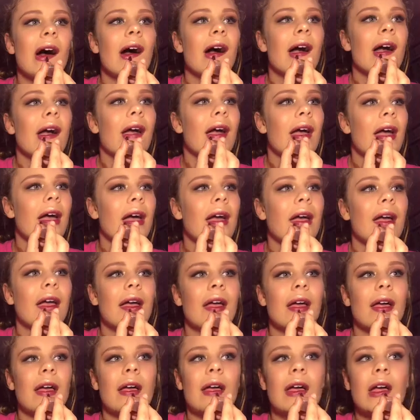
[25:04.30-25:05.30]
Okay,
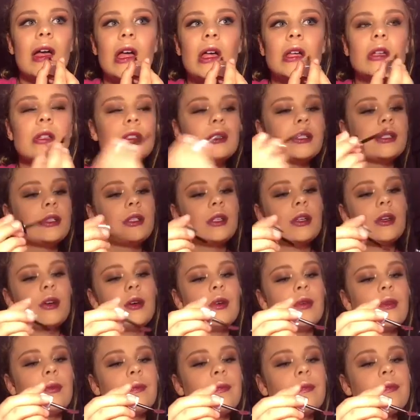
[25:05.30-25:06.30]

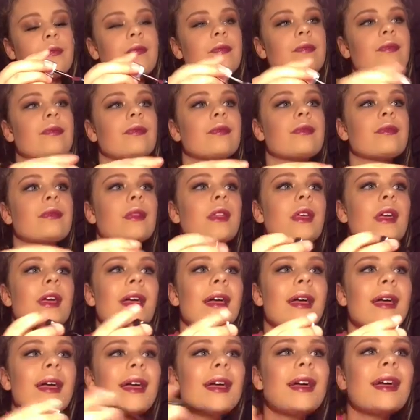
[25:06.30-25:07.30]
so
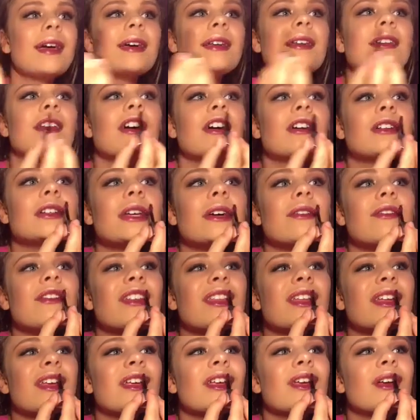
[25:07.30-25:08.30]
now time for
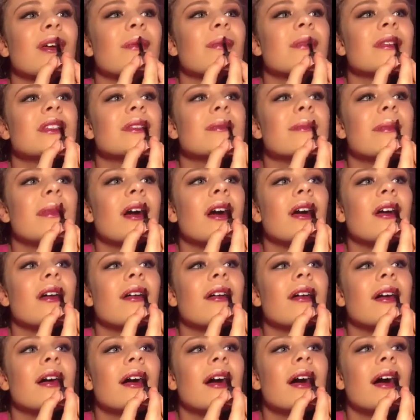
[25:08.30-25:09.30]
the Cupid's bow.